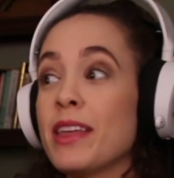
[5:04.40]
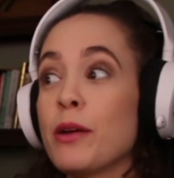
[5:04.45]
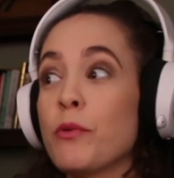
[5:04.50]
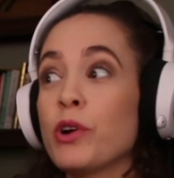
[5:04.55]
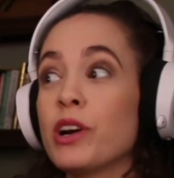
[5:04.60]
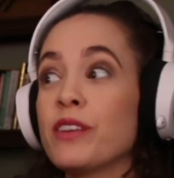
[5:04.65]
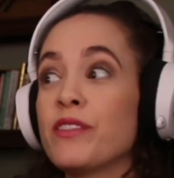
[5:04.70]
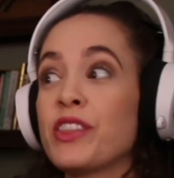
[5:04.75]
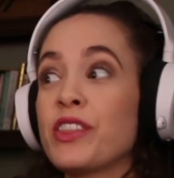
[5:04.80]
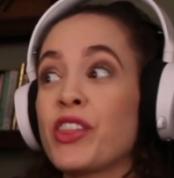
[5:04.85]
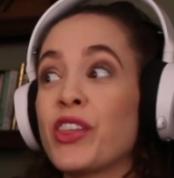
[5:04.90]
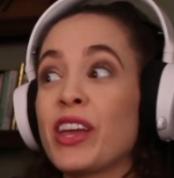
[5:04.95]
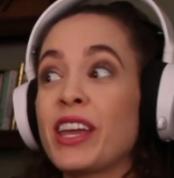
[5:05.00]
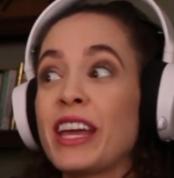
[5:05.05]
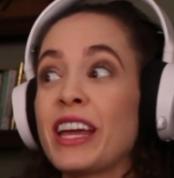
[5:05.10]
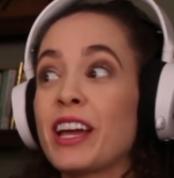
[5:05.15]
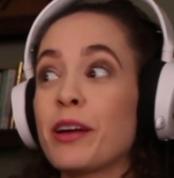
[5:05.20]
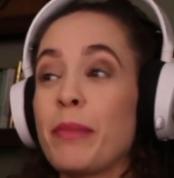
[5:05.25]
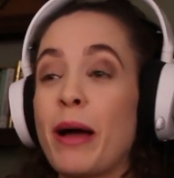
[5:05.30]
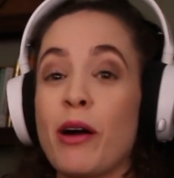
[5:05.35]
they weren't even
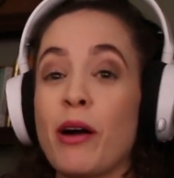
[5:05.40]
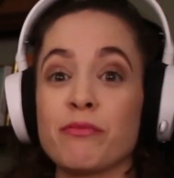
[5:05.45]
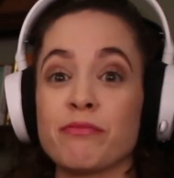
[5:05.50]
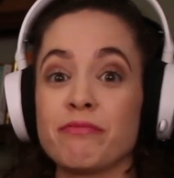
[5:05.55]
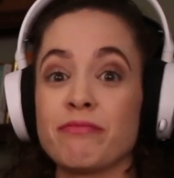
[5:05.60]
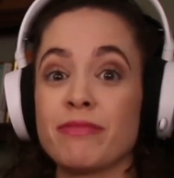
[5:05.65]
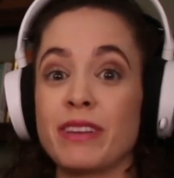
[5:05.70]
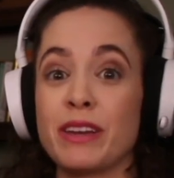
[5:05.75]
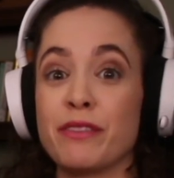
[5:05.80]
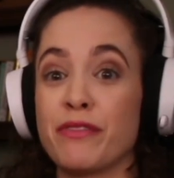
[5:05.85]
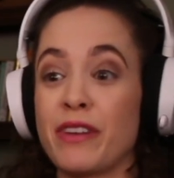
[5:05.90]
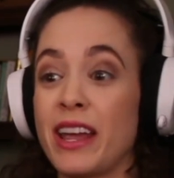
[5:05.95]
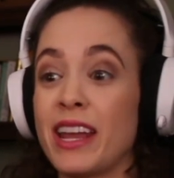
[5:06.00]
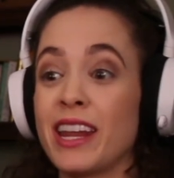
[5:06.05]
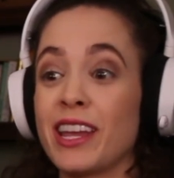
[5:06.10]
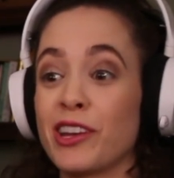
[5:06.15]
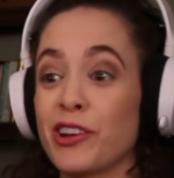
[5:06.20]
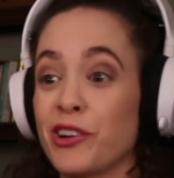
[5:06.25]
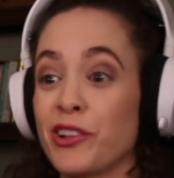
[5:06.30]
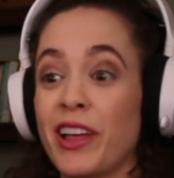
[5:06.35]
thinking about
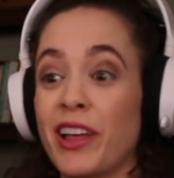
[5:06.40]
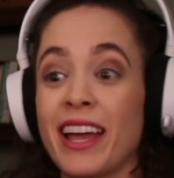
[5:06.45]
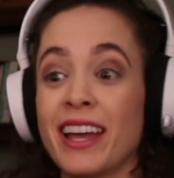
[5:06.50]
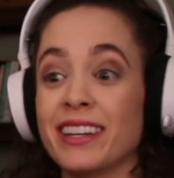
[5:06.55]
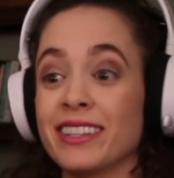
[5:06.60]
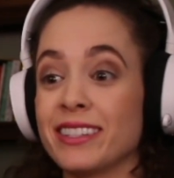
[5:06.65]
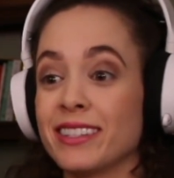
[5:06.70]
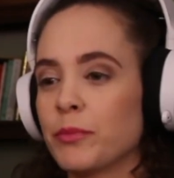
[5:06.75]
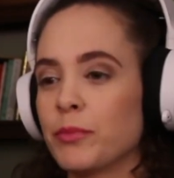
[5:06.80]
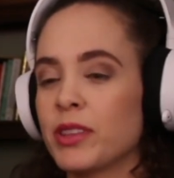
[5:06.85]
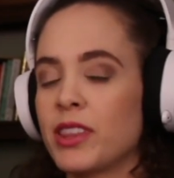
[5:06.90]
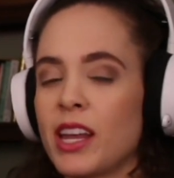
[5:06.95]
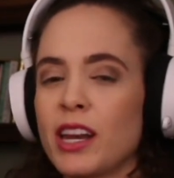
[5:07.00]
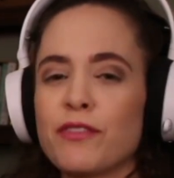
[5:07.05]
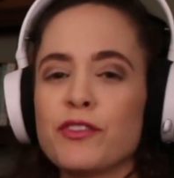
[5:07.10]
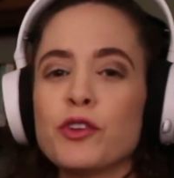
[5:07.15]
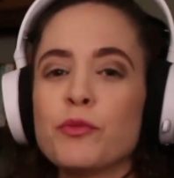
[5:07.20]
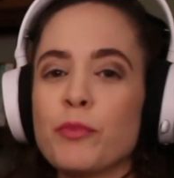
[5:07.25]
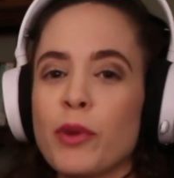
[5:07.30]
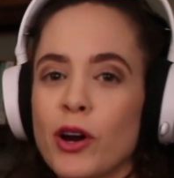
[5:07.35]
invading your land. But
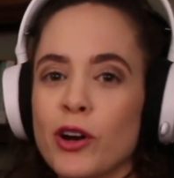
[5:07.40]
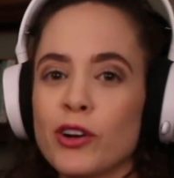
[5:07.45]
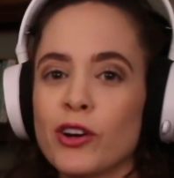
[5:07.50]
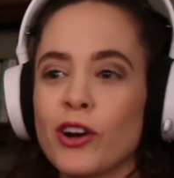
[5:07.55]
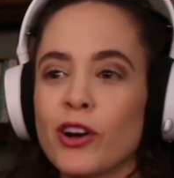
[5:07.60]
then if you murder